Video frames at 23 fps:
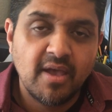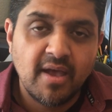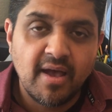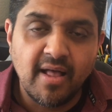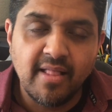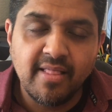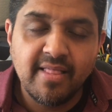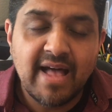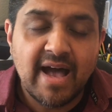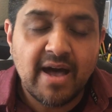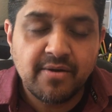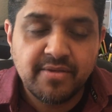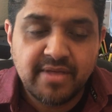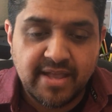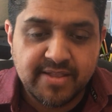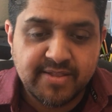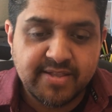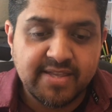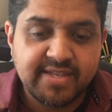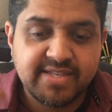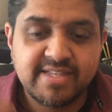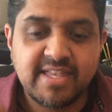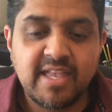allow that
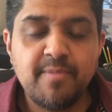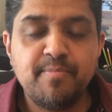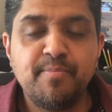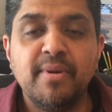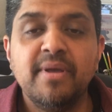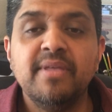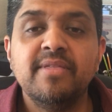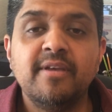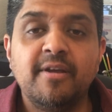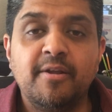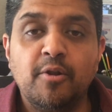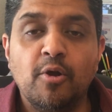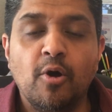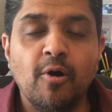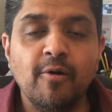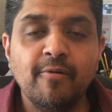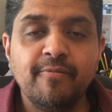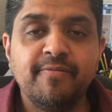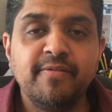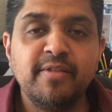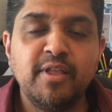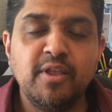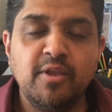to seep in there, and
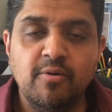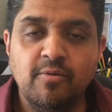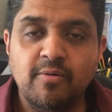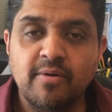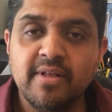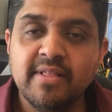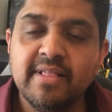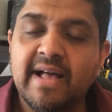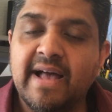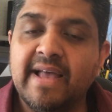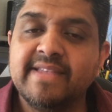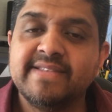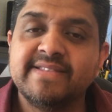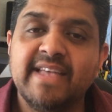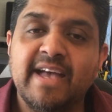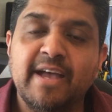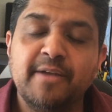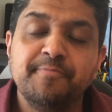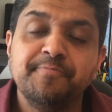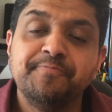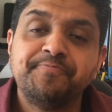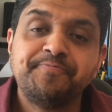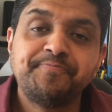hopefully you realize
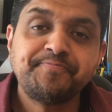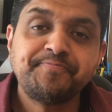that